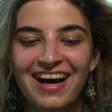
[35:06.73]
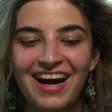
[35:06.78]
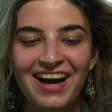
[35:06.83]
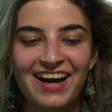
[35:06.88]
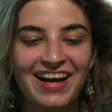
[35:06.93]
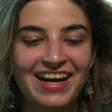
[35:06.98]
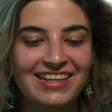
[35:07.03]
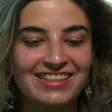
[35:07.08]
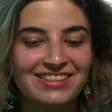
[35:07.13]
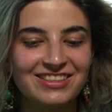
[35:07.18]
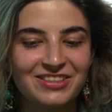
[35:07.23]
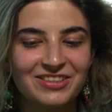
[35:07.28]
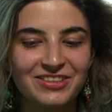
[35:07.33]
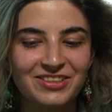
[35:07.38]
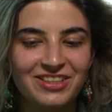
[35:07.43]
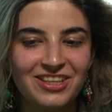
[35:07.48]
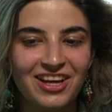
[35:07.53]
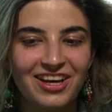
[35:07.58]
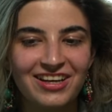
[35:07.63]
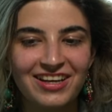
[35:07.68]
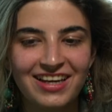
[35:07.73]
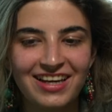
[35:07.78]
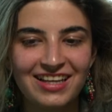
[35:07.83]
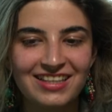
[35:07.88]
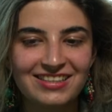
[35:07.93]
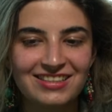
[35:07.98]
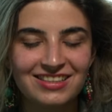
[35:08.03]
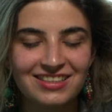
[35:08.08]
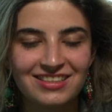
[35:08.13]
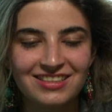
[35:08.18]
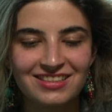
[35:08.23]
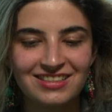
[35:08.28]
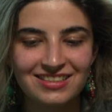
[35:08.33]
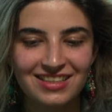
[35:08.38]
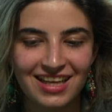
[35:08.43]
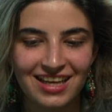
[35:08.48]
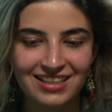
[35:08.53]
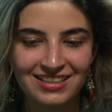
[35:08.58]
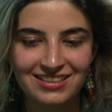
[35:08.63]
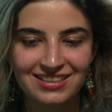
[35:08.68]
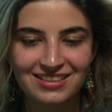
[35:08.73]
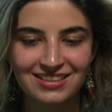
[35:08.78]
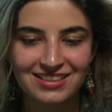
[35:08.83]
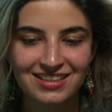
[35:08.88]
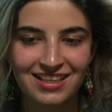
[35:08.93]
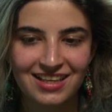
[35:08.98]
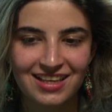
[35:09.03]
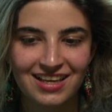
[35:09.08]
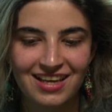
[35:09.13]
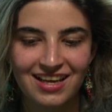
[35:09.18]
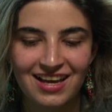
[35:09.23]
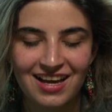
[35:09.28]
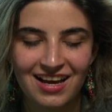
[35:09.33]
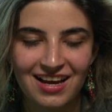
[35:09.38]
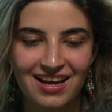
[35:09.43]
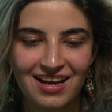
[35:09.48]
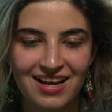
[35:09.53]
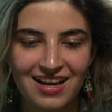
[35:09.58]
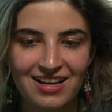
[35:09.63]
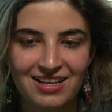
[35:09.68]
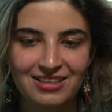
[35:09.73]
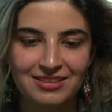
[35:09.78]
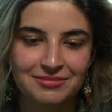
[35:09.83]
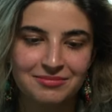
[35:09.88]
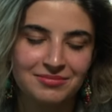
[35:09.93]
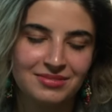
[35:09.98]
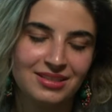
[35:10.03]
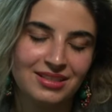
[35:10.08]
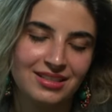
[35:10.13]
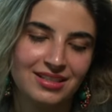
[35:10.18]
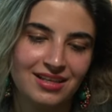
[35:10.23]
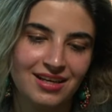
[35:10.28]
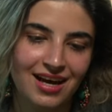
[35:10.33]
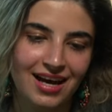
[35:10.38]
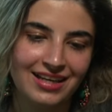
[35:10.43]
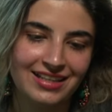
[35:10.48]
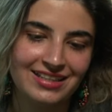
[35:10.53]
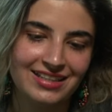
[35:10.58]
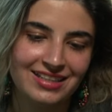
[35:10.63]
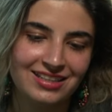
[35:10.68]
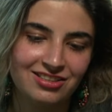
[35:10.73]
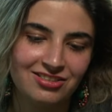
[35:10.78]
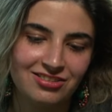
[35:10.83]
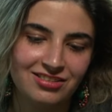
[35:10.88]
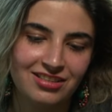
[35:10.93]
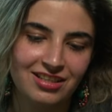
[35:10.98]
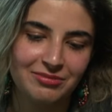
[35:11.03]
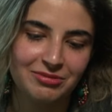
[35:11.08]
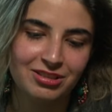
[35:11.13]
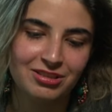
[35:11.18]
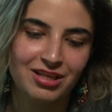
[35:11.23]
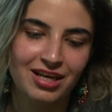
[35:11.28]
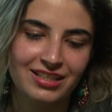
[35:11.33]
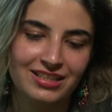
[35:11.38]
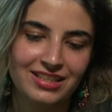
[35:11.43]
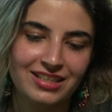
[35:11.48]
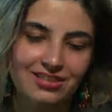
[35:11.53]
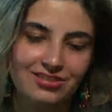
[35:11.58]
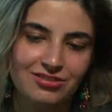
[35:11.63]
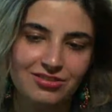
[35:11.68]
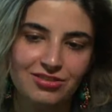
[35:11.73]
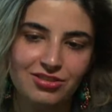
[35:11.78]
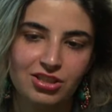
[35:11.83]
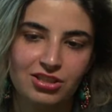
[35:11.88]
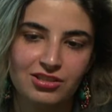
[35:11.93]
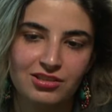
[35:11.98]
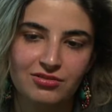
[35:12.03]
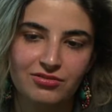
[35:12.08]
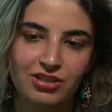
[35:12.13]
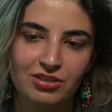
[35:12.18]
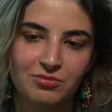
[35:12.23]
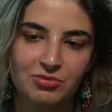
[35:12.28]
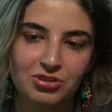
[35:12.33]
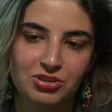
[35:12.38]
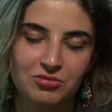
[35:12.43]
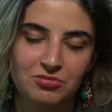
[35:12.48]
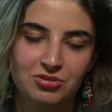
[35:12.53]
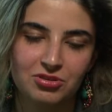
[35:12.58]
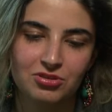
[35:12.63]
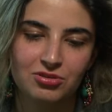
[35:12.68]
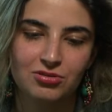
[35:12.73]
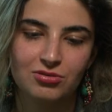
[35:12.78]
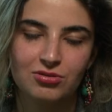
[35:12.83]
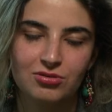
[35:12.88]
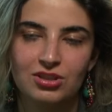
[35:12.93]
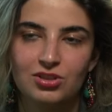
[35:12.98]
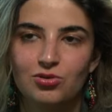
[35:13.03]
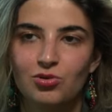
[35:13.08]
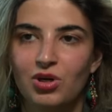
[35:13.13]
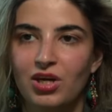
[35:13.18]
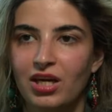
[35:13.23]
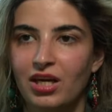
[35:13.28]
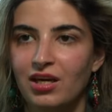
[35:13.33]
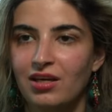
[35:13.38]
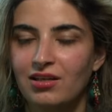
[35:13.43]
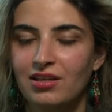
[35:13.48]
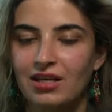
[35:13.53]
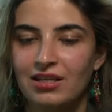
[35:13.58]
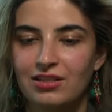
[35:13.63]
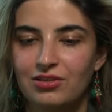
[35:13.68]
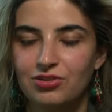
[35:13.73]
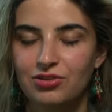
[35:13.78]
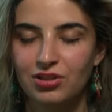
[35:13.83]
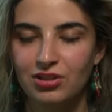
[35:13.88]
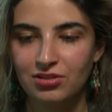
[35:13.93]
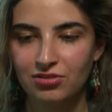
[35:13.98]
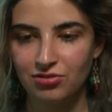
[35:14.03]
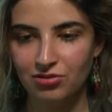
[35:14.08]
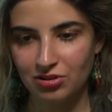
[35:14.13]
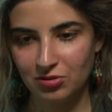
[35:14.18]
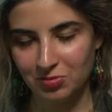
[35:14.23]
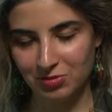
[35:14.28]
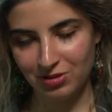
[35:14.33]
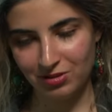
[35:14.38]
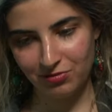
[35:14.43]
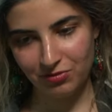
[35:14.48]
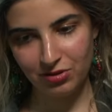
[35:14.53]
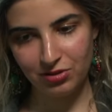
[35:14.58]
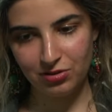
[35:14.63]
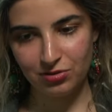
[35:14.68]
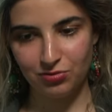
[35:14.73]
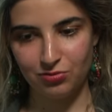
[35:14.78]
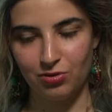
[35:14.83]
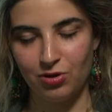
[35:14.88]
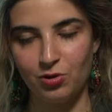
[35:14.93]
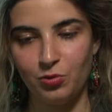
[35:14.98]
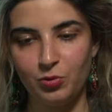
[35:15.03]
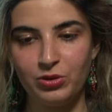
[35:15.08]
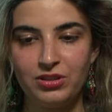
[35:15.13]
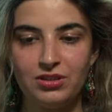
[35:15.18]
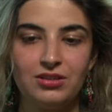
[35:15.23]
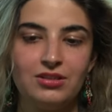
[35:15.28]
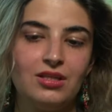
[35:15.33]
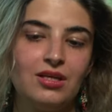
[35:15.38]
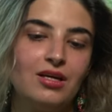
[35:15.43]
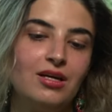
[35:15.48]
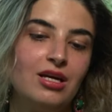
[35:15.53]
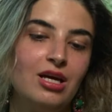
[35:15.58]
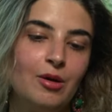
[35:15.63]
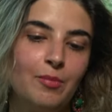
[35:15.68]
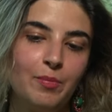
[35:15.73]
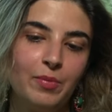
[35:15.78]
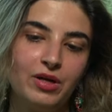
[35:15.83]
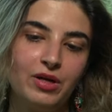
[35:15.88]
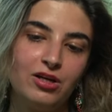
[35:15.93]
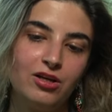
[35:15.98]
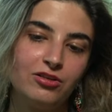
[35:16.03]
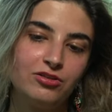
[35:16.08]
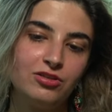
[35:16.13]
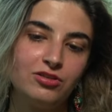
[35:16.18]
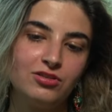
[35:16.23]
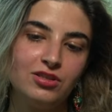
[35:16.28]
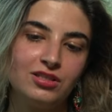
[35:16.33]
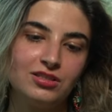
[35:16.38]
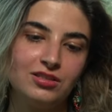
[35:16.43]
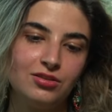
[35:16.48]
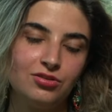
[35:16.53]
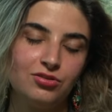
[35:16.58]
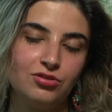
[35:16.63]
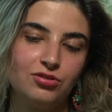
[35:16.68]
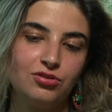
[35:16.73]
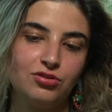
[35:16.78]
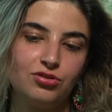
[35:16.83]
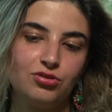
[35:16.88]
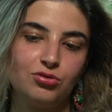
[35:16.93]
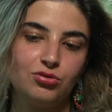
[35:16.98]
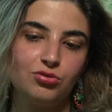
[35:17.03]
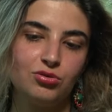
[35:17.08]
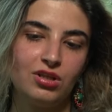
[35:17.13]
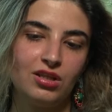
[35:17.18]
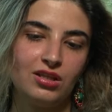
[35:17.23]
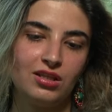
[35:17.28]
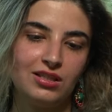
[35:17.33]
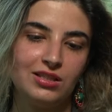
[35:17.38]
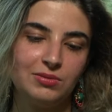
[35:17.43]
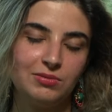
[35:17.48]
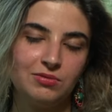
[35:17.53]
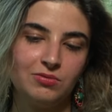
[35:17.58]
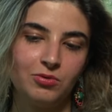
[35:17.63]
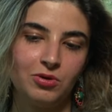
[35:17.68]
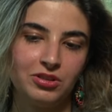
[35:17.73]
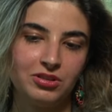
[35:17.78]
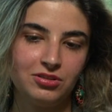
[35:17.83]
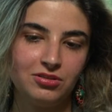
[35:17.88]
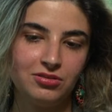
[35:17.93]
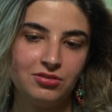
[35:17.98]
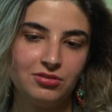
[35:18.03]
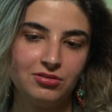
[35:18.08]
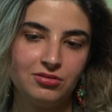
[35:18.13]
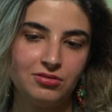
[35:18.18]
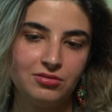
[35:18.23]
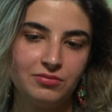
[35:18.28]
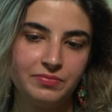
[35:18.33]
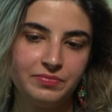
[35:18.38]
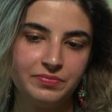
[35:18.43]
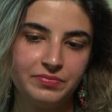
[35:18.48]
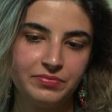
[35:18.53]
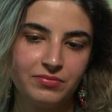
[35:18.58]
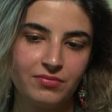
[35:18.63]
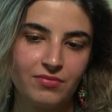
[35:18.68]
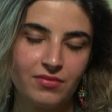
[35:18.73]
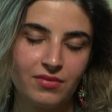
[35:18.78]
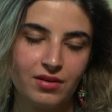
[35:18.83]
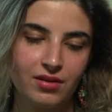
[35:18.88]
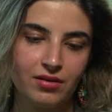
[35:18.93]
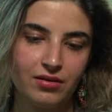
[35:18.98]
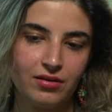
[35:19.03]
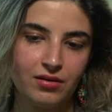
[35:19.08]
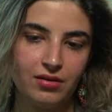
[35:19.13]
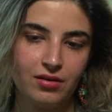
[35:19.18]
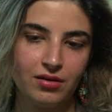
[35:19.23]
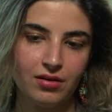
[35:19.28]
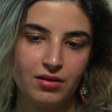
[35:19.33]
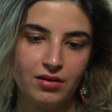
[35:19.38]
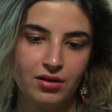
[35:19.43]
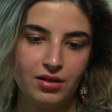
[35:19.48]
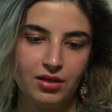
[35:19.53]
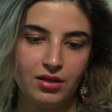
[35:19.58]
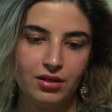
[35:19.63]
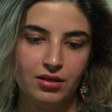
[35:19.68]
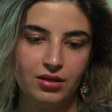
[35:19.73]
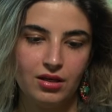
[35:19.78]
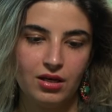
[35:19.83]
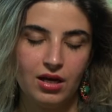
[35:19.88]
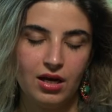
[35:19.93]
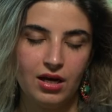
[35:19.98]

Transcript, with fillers: Alright, so Long Castle is nice. Um, I can't really, I mean, I can't really justify Bishop e2. It's okay, and there's nothing specifically wrong with it, but it also doesn't really do the things we want it to do.